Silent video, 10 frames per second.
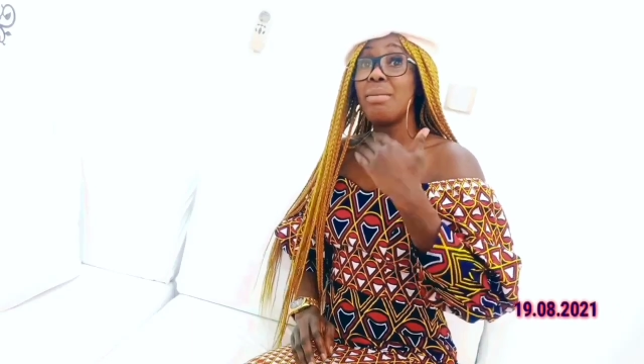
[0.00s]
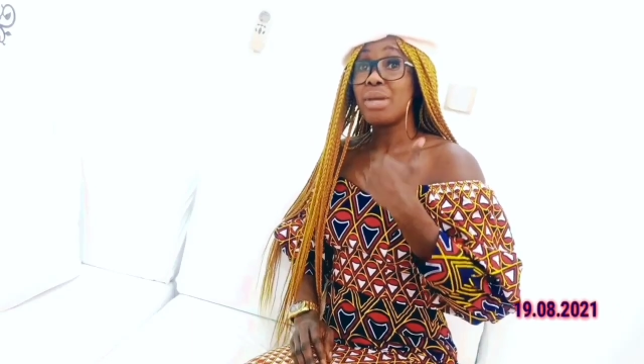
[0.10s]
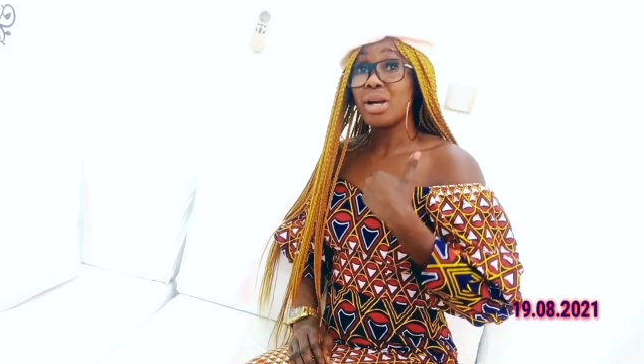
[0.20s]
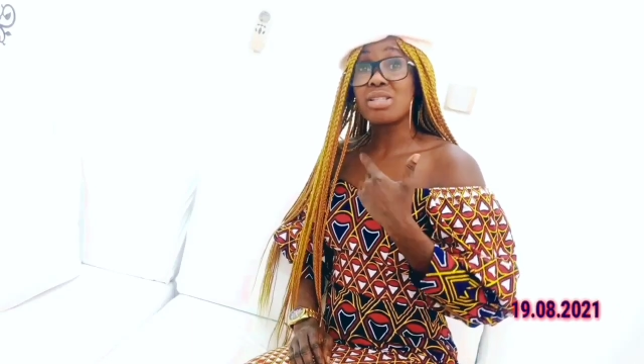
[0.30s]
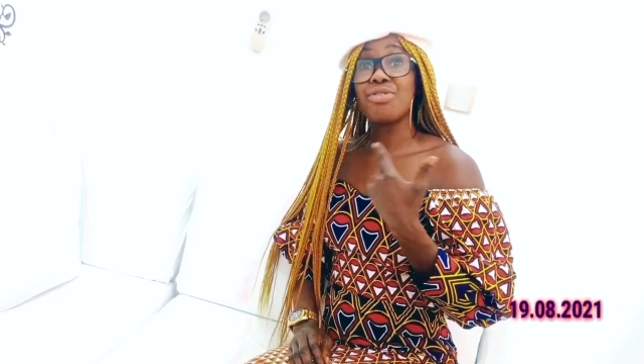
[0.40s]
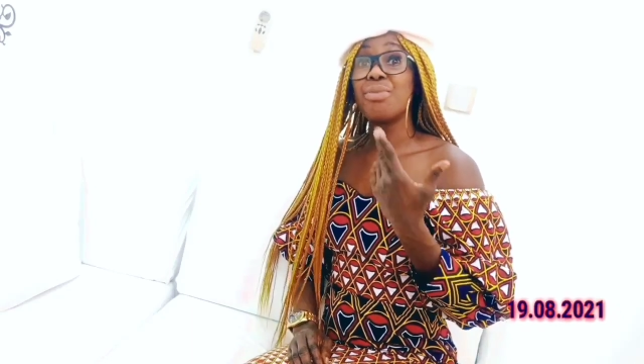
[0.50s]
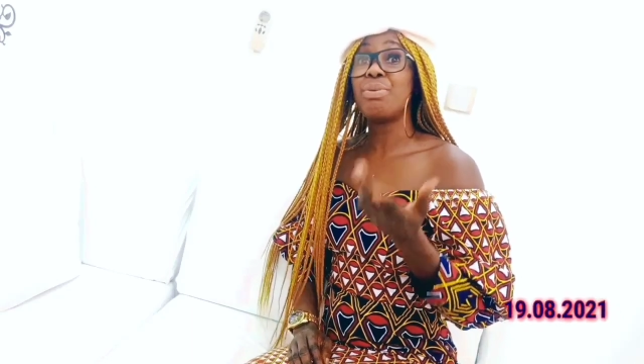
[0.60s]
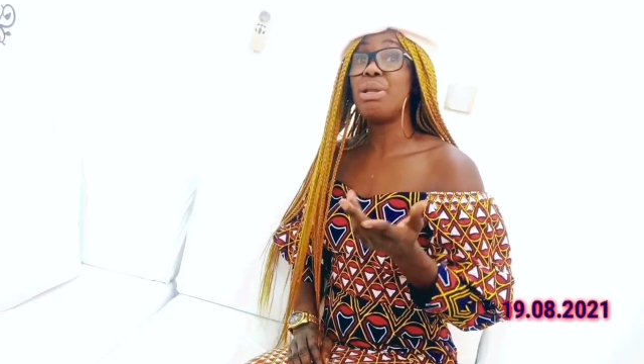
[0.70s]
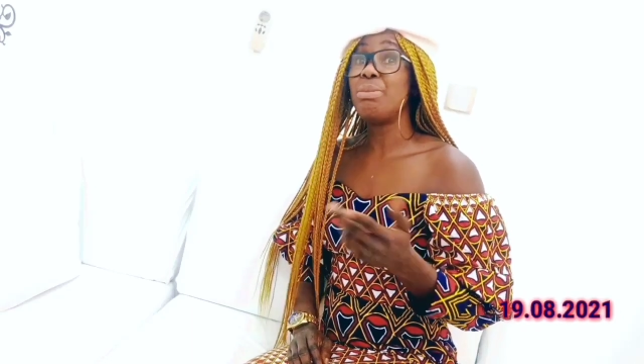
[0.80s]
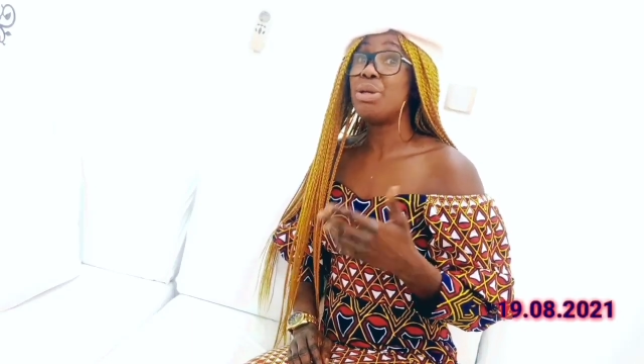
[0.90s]
because if you
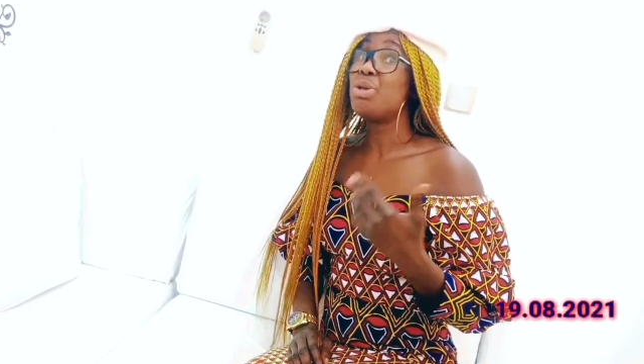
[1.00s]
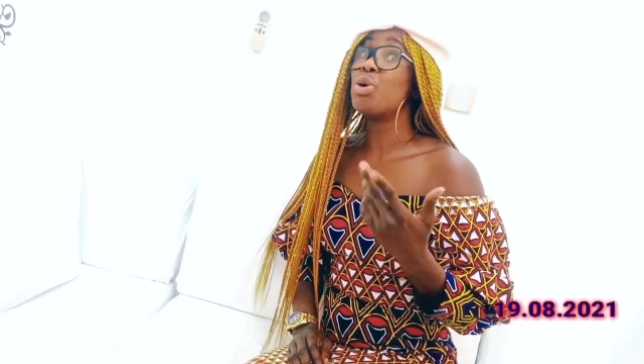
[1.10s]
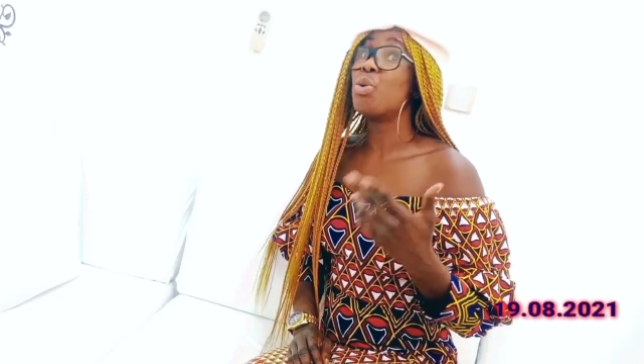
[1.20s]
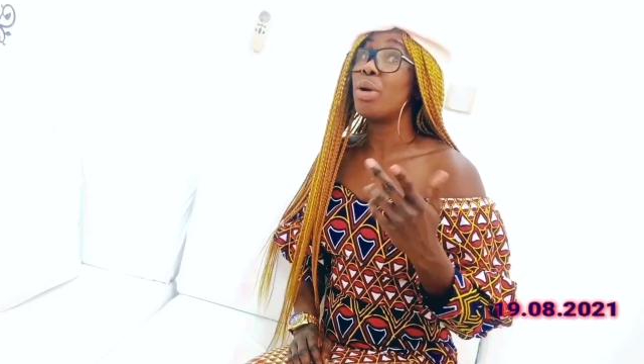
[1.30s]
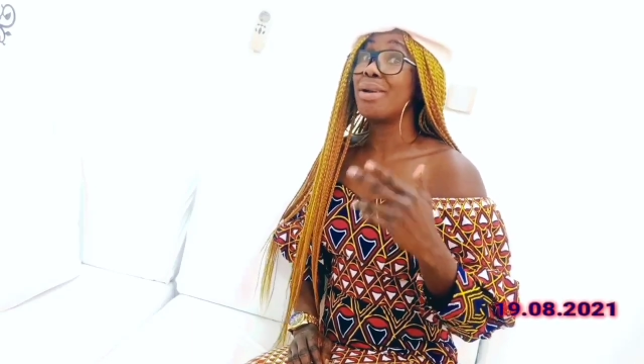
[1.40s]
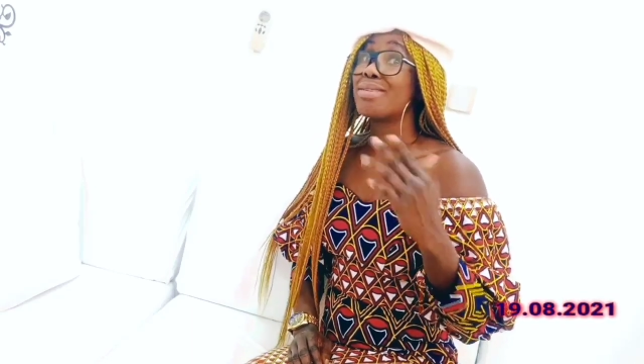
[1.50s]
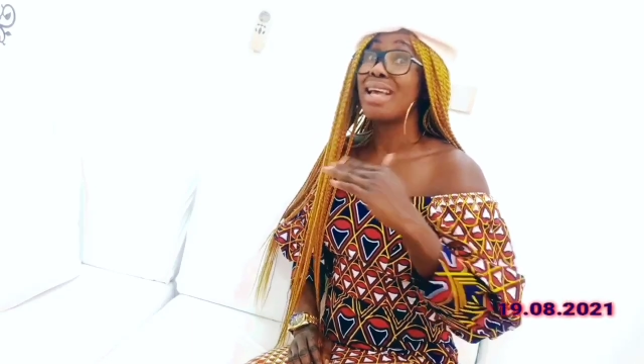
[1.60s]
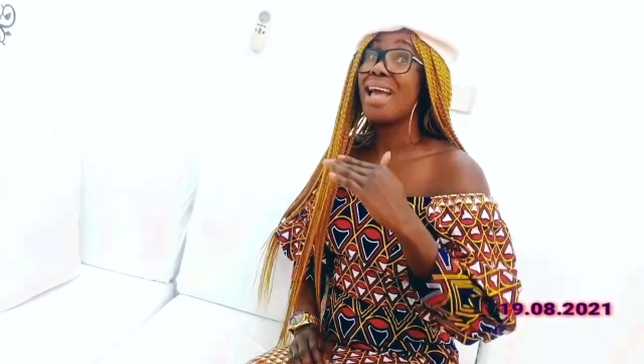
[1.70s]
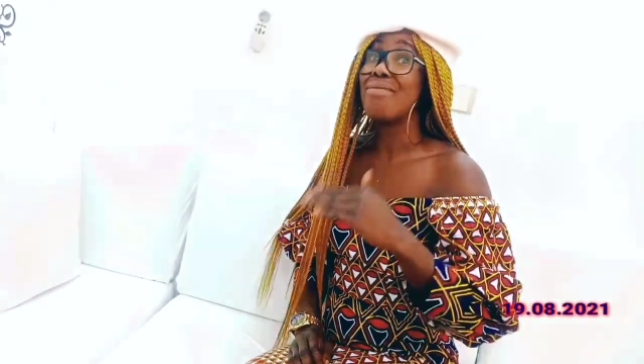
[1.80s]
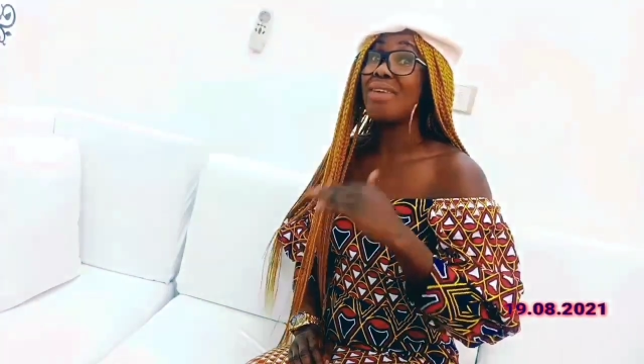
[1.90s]
bully me, you will not
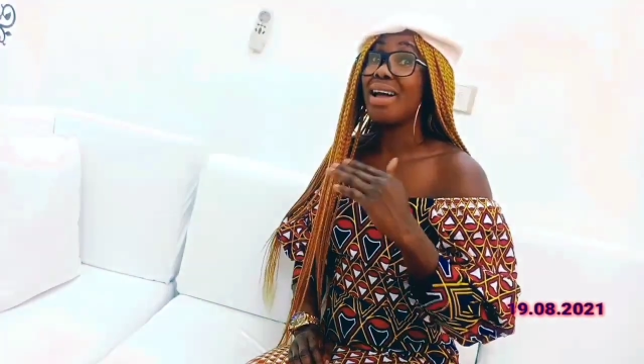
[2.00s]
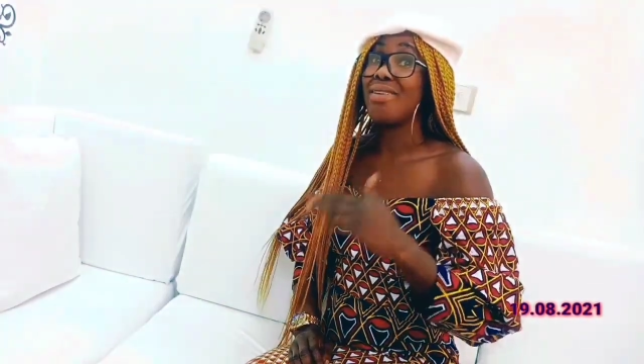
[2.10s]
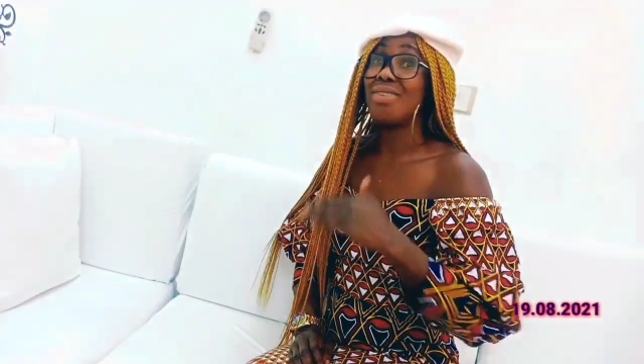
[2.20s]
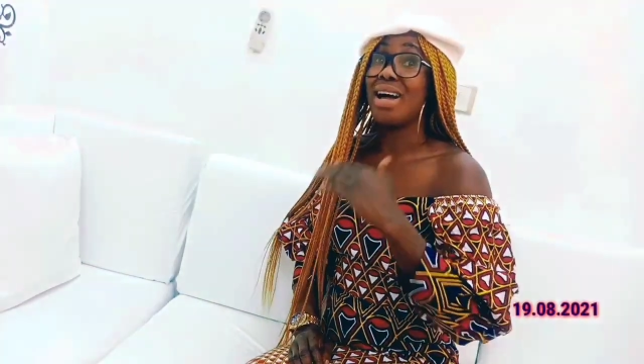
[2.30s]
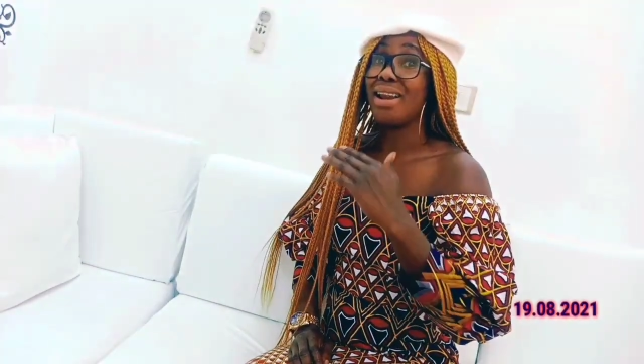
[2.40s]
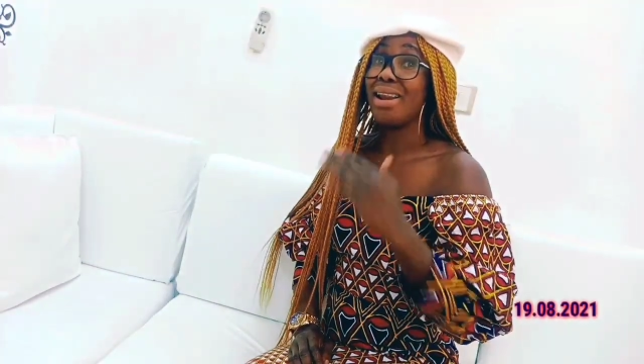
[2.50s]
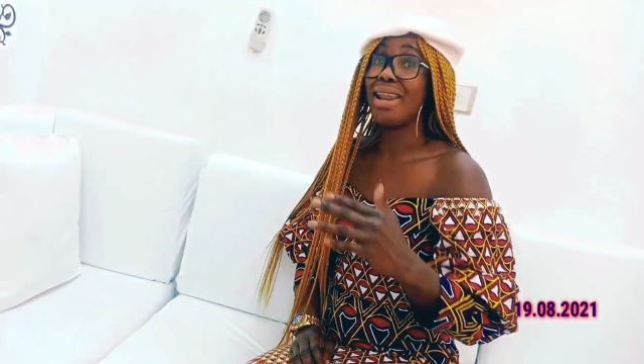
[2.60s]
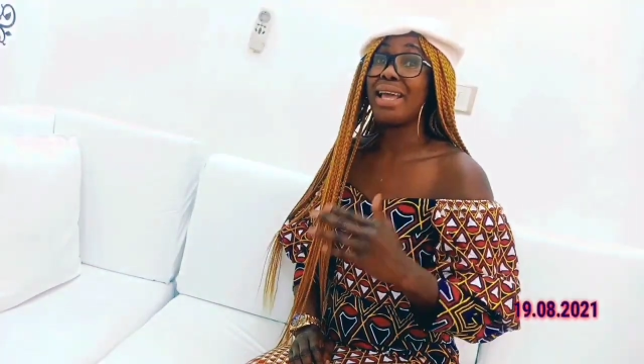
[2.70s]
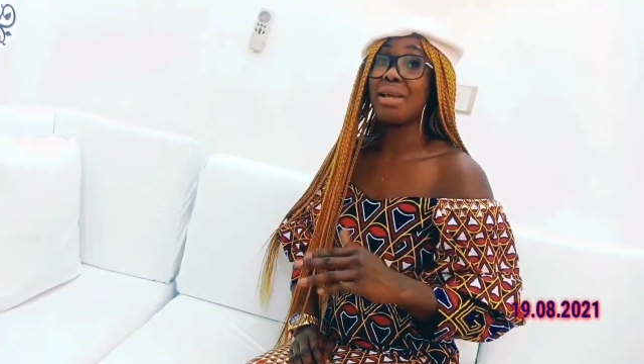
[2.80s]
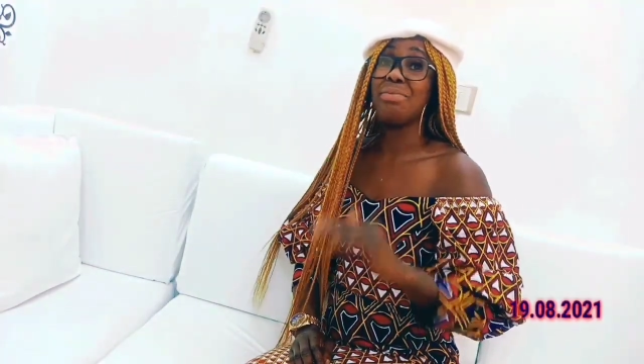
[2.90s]
ever ever
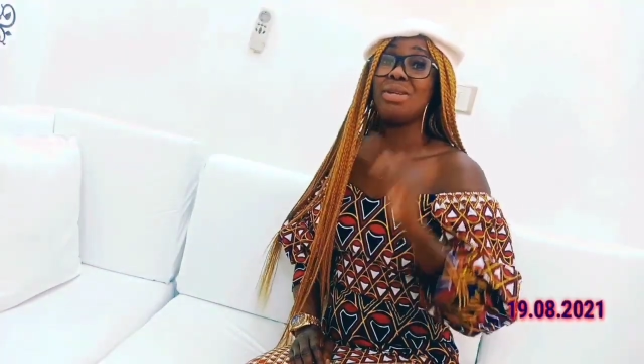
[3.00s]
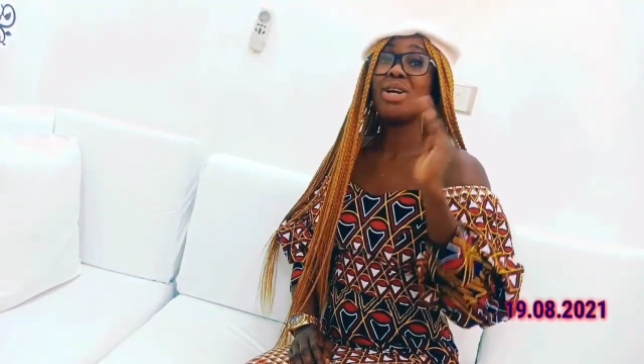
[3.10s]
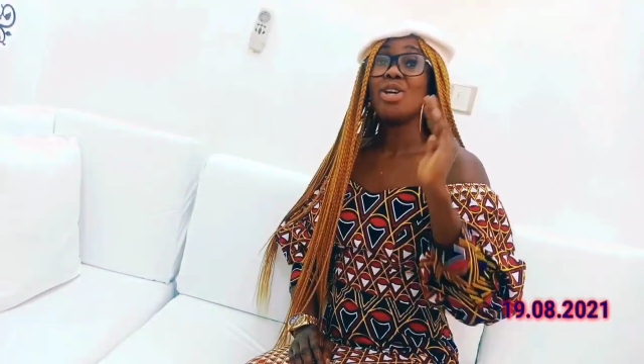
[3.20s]
like me.